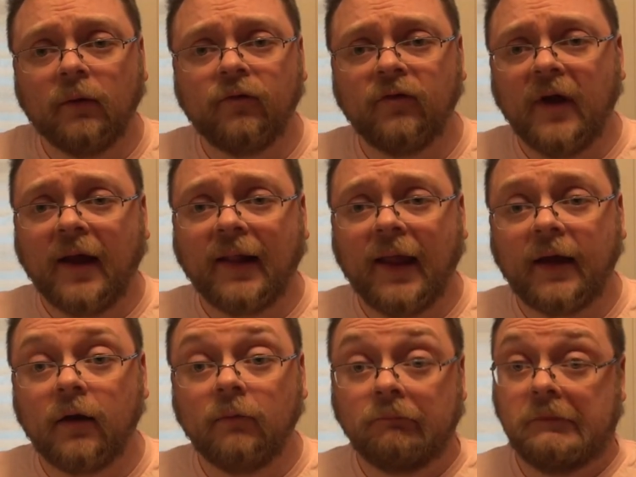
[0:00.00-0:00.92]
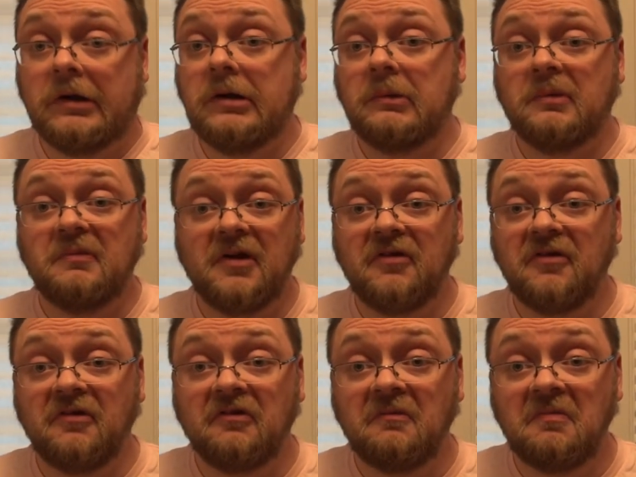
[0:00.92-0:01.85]
It's not like, oh,
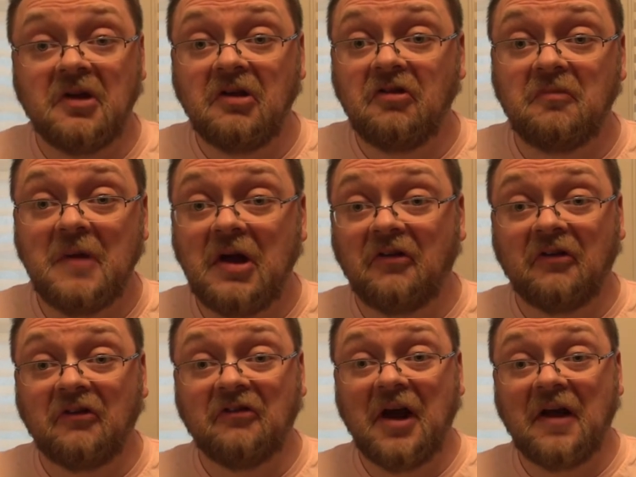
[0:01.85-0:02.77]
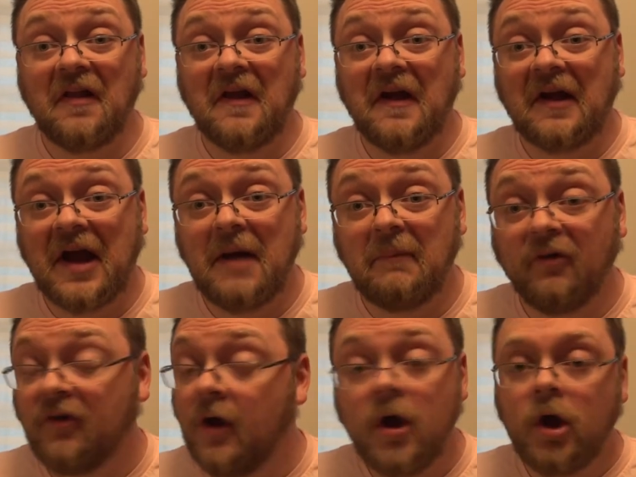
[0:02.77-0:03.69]
this smells exactly like
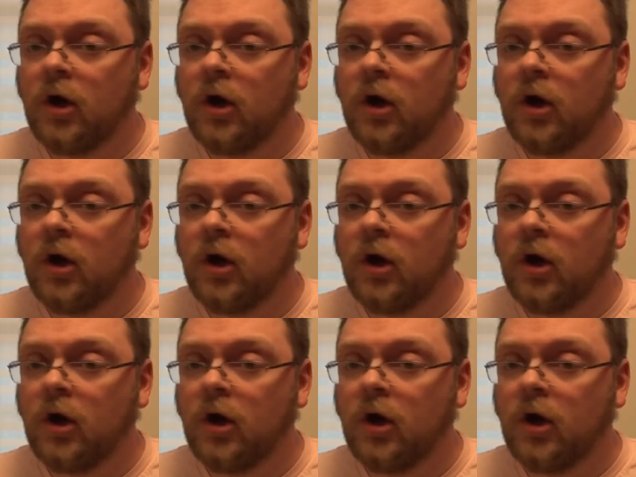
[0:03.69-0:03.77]
apples.